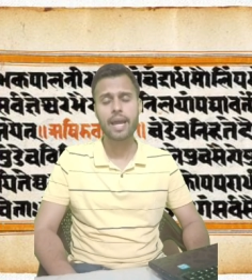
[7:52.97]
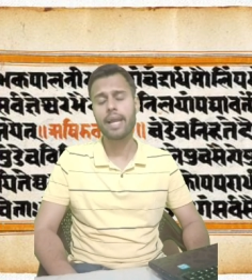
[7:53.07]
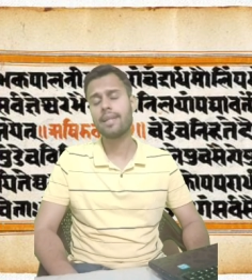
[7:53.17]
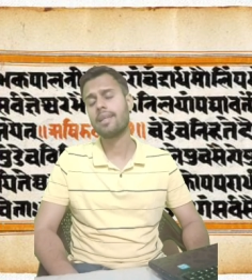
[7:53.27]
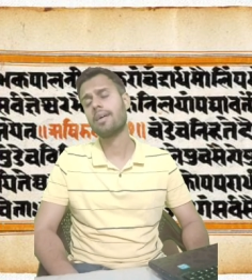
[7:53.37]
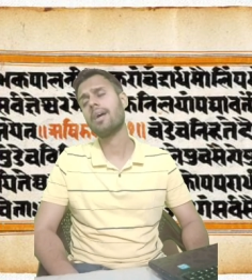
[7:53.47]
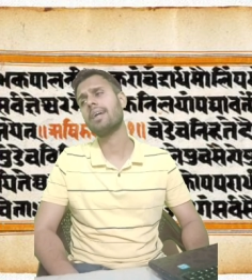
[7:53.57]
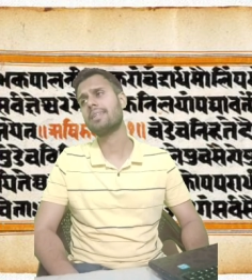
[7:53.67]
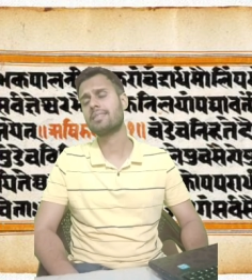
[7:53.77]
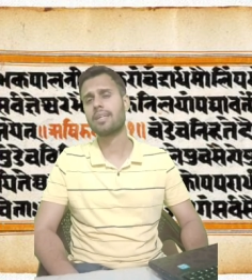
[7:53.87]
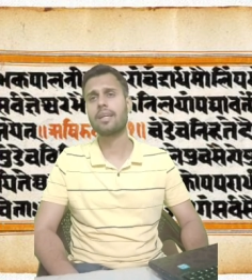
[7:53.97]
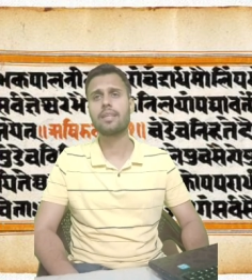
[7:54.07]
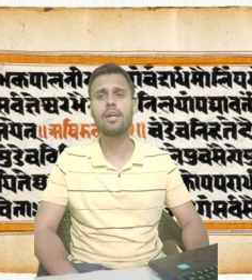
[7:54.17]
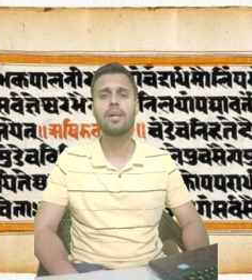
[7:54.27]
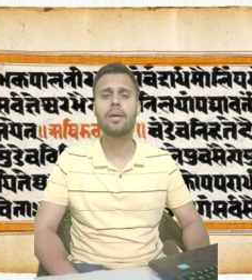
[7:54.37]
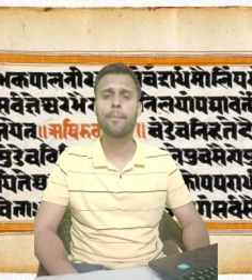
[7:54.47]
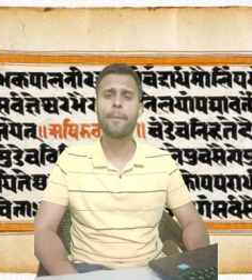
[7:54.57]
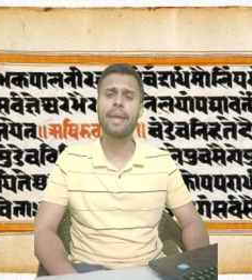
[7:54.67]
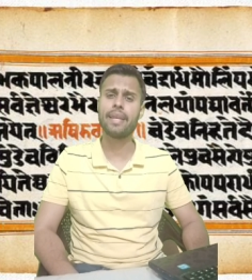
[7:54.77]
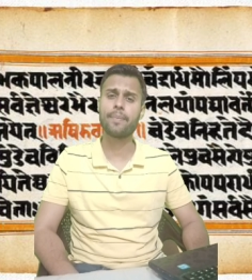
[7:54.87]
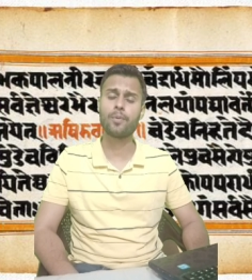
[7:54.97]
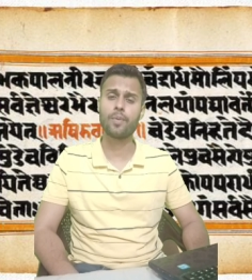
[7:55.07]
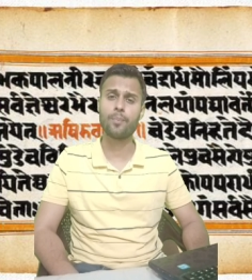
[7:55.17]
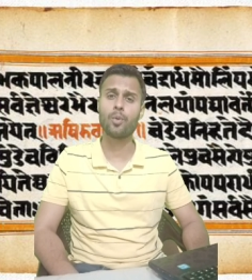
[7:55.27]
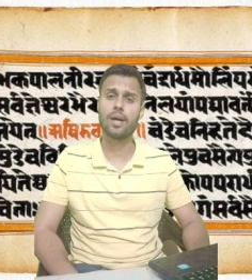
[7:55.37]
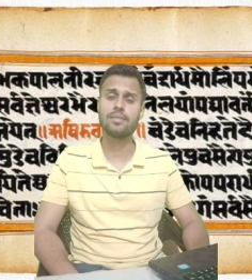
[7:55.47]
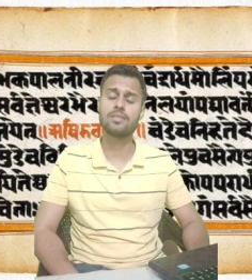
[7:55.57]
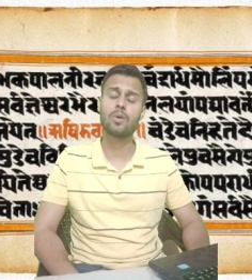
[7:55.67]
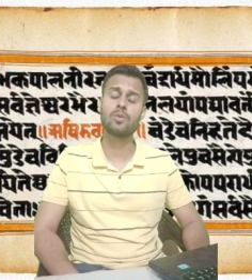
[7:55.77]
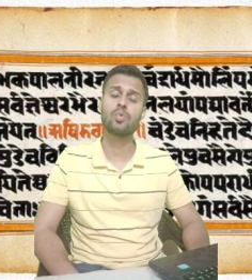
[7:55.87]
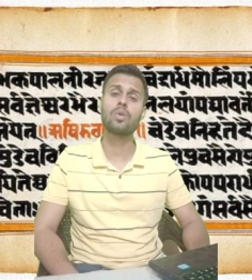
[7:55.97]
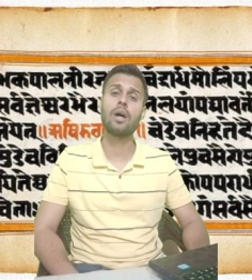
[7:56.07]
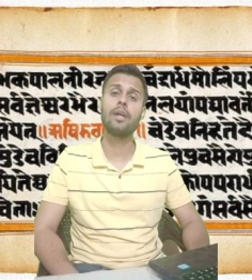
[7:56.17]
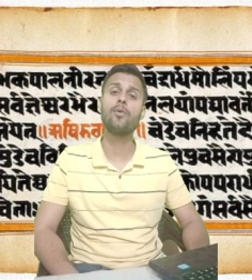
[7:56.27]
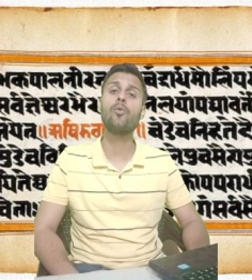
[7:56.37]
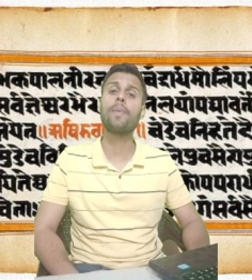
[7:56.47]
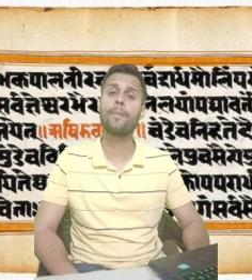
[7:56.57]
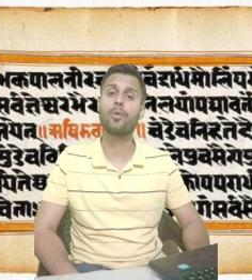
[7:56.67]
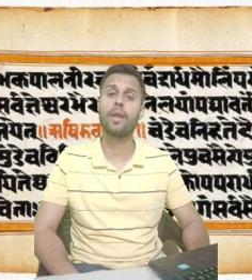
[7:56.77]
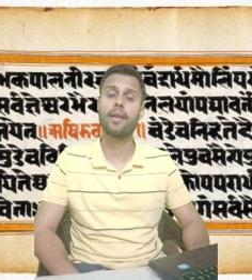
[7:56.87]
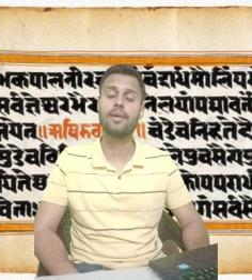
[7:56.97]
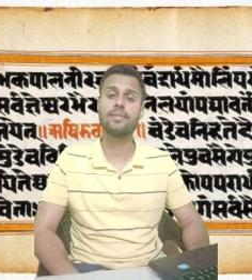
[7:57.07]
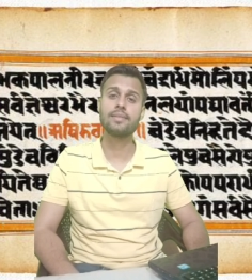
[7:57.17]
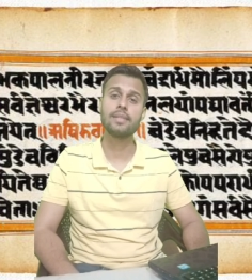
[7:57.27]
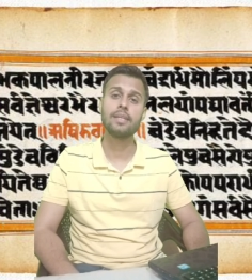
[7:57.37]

and others are the minor Purans, also called Upapuranas.